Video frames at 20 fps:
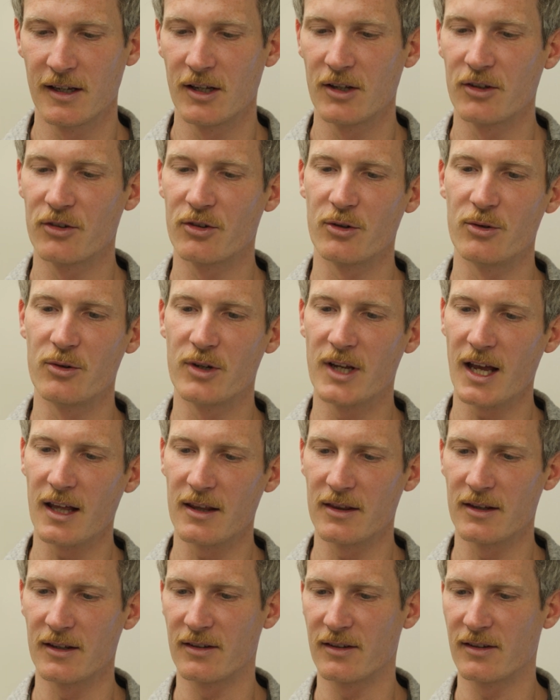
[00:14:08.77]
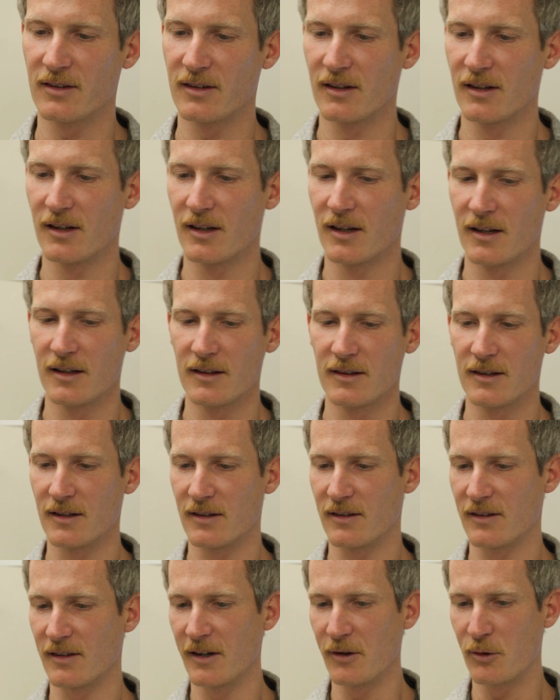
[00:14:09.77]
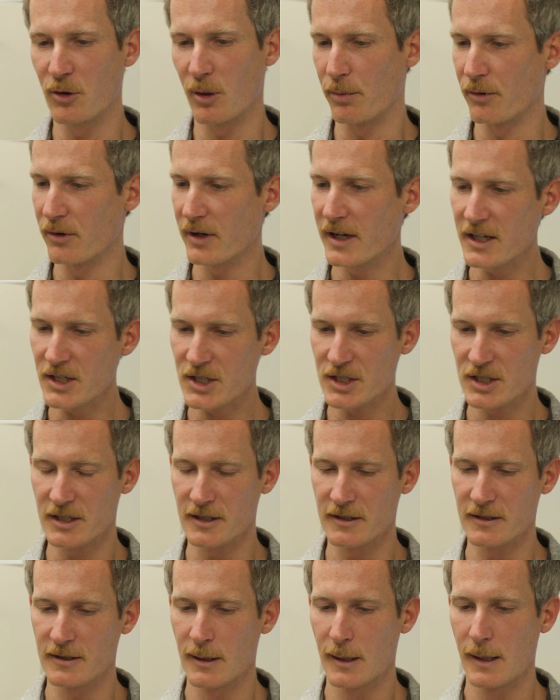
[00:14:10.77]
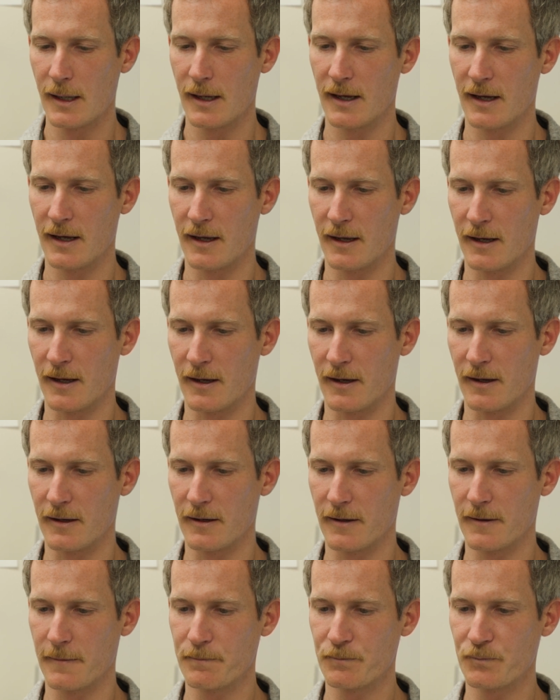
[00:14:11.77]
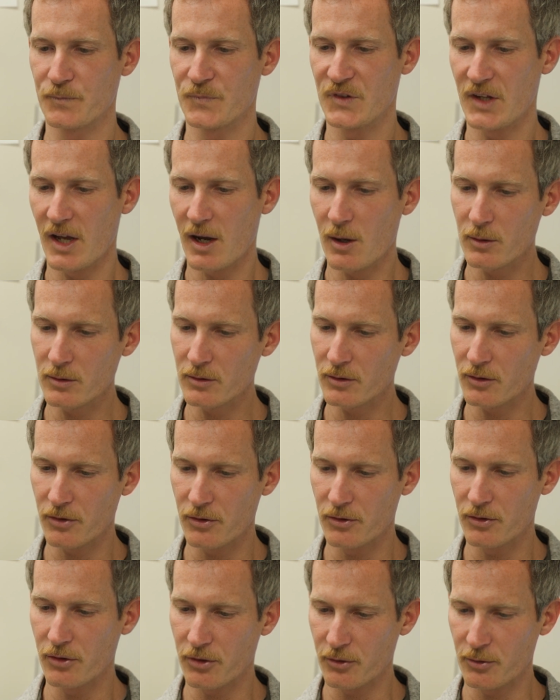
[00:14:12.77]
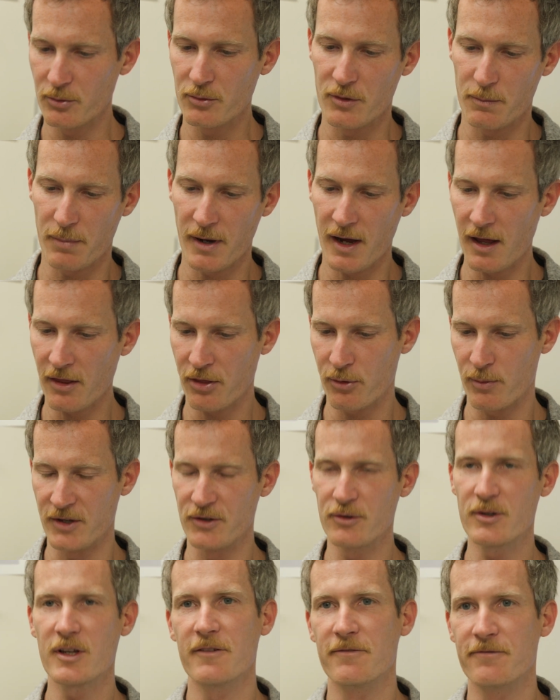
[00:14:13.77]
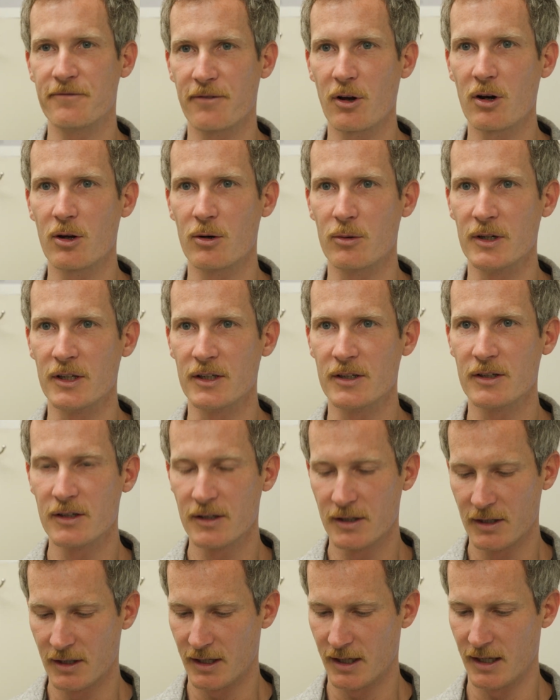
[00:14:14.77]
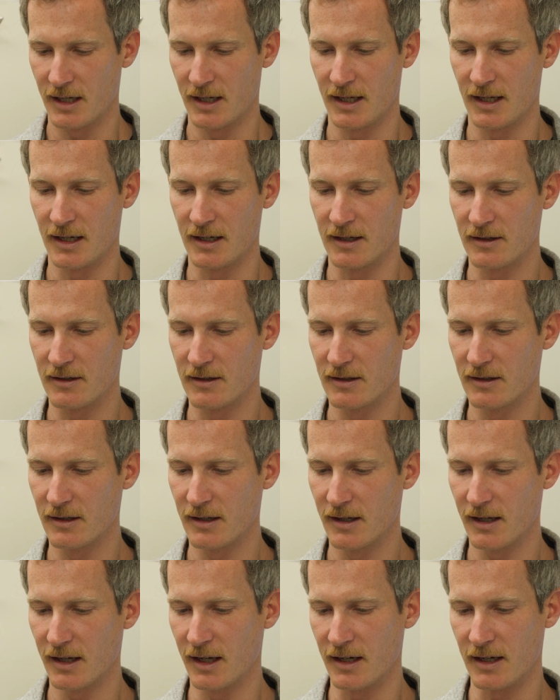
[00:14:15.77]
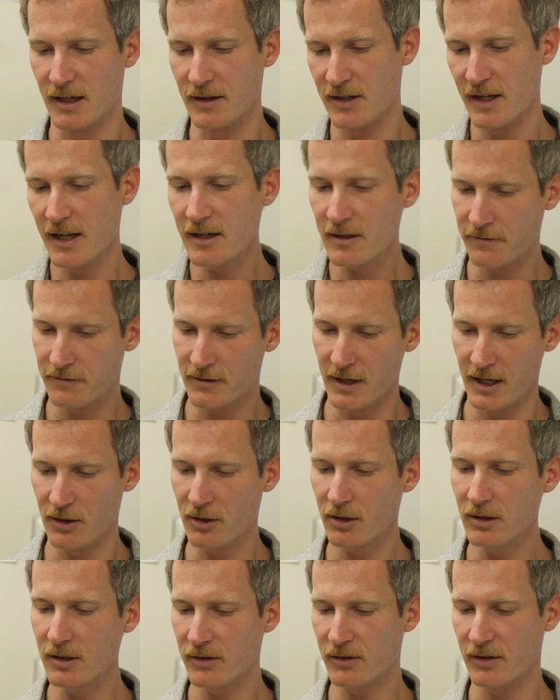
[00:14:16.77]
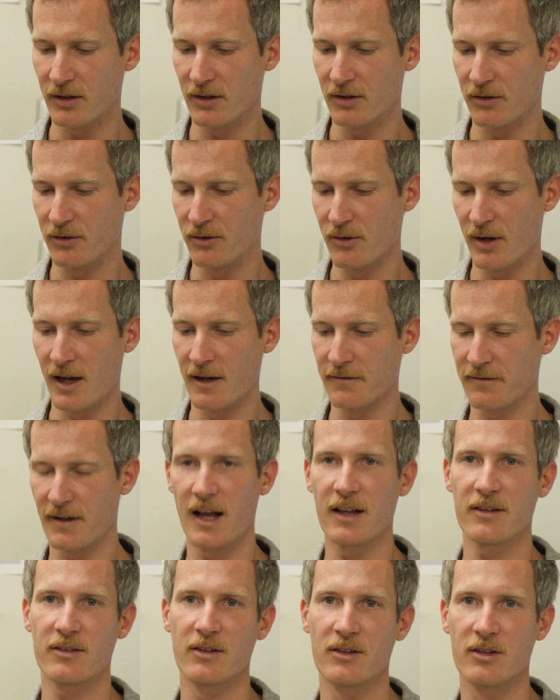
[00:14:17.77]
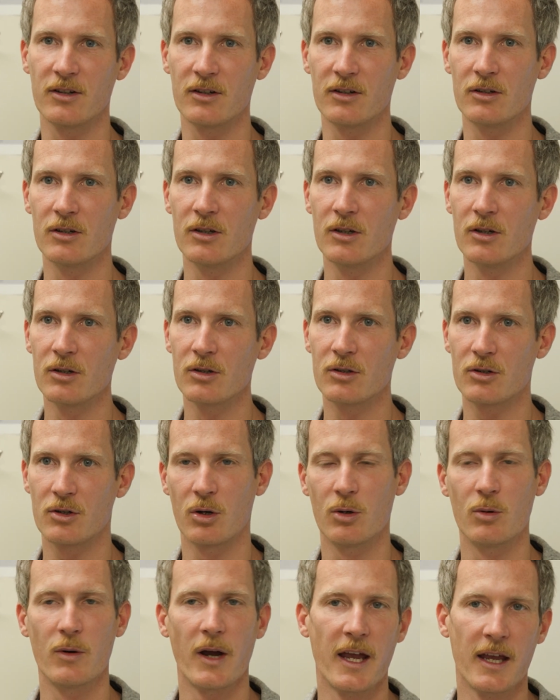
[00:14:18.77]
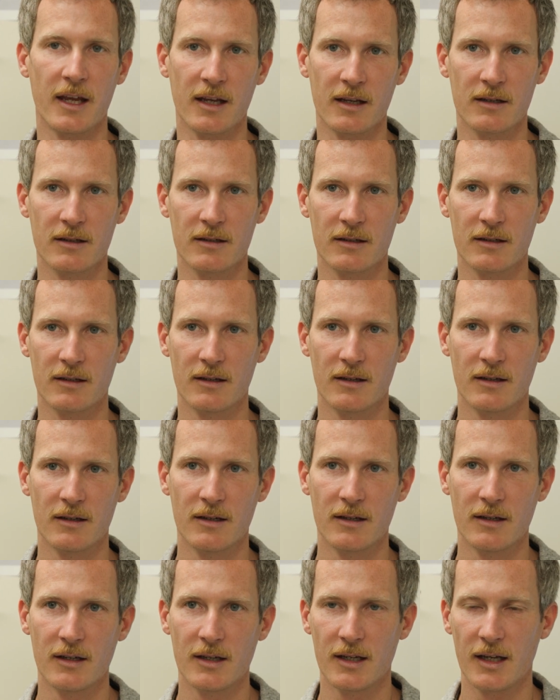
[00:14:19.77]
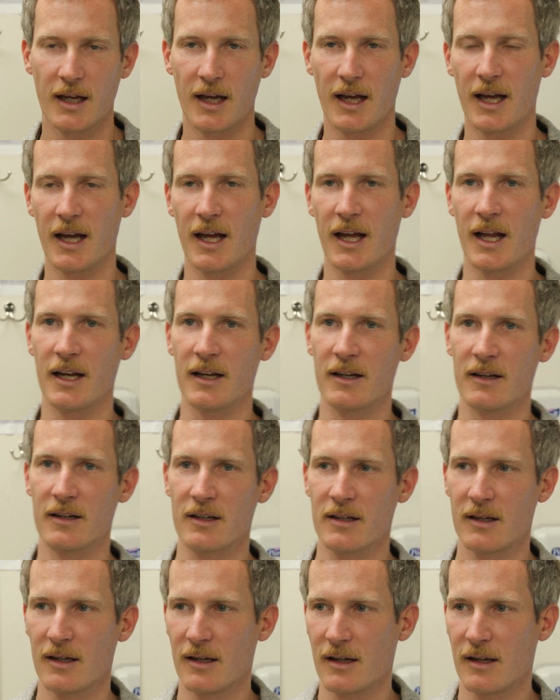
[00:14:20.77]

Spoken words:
So you get this incorporation down through the pathway, and you can follow it, and at the end of glycolysis you have acetyl-CoA, and